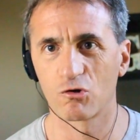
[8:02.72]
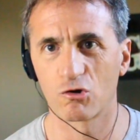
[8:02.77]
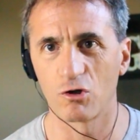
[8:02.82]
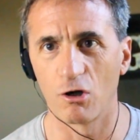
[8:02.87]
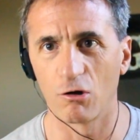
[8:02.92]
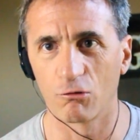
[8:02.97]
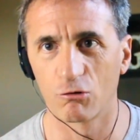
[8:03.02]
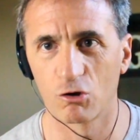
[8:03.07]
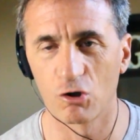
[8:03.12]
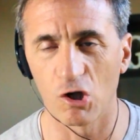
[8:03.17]

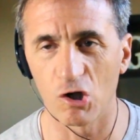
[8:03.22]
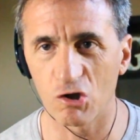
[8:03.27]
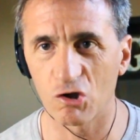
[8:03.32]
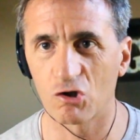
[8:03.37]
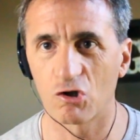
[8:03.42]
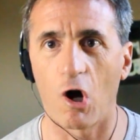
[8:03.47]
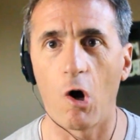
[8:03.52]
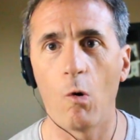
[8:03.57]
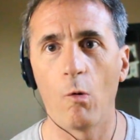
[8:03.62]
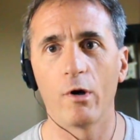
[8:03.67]
They're just
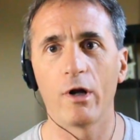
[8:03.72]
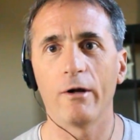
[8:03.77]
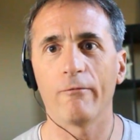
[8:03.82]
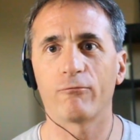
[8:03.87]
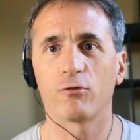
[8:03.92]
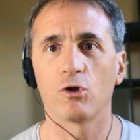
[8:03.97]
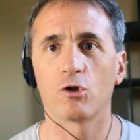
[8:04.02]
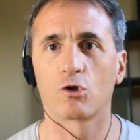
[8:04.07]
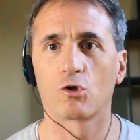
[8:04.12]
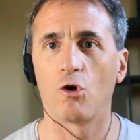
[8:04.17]
going
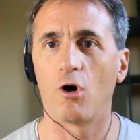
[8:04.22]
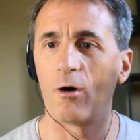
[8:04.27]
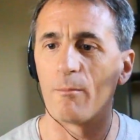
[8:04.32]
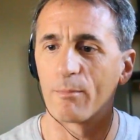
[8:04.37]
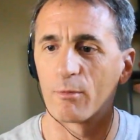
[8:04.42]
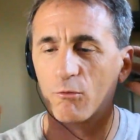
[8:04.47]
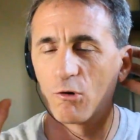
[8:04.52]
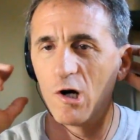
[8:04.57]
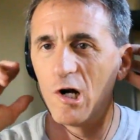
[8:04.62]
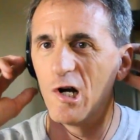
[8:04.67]
after the
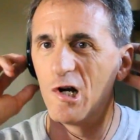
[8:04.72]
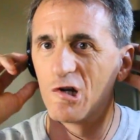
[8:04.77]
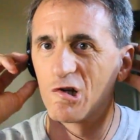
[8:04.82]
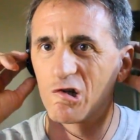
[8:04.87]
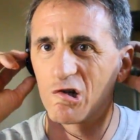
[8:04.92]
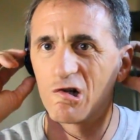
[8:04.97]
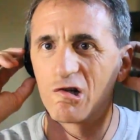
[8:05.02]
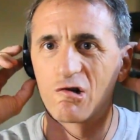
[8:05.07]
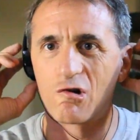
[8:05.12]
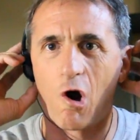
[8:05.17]

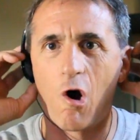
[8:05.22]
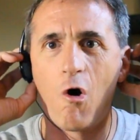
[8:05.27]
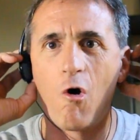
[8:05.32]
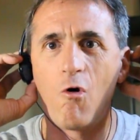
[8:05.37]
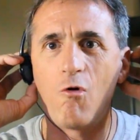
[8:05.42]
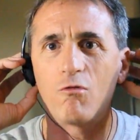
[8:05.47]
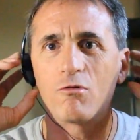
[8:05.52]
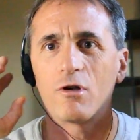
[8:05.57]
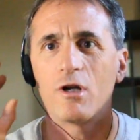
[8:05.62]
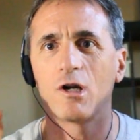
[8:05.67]
corporation.
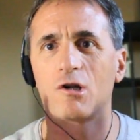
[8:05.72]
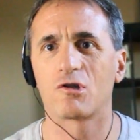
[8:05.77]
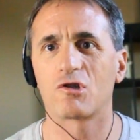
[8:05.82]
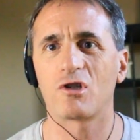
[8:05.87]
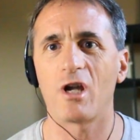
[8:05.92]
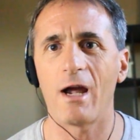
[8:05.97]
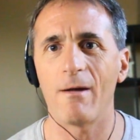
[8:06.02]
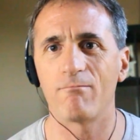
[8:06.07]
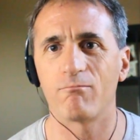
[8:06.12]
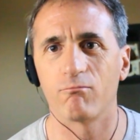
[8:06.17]
Don't
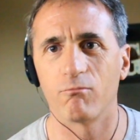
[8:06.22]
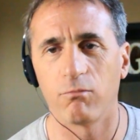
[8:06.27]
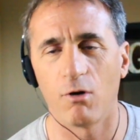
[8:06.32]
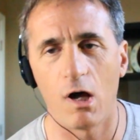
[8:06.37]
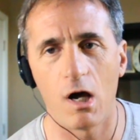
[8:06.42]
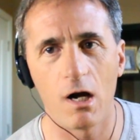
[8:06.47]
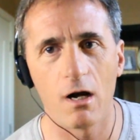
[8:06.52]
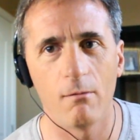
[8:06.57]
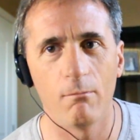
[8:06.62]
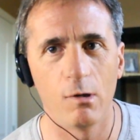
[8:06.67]
accept
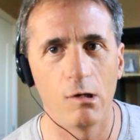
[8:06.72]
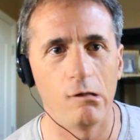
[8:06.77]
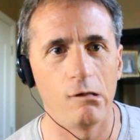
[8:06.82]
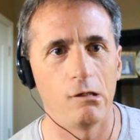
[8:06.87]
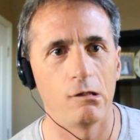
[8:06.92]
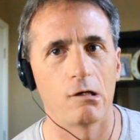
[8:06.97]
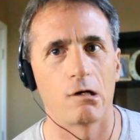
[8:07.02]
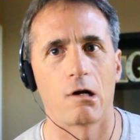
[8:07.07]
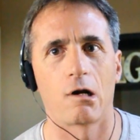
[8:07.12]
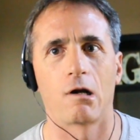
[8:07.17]

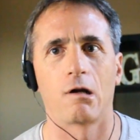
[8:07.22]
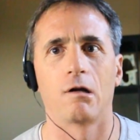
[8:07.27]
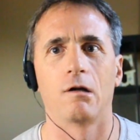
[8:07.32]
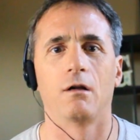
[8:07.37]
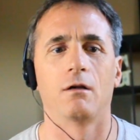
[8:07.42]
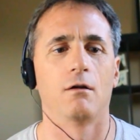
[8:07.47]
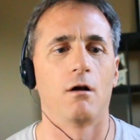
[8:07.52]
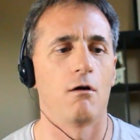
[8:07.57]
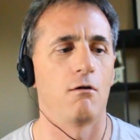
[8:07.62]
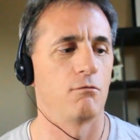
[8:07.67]

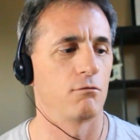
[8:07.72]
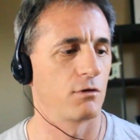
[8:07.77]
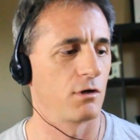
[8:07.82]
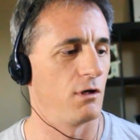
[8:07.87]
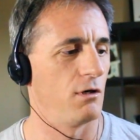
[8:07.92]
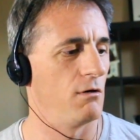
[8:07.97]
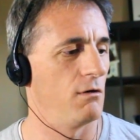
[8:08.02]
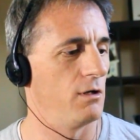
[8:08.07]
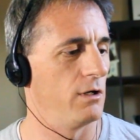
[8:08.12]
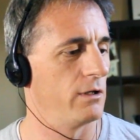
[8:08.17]
liability. Don't
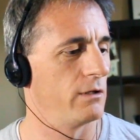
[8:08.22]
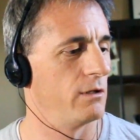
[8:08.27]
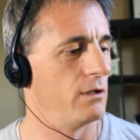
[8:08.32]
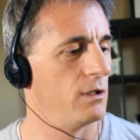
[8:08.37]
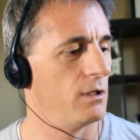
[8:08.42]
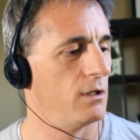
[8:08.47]
do it.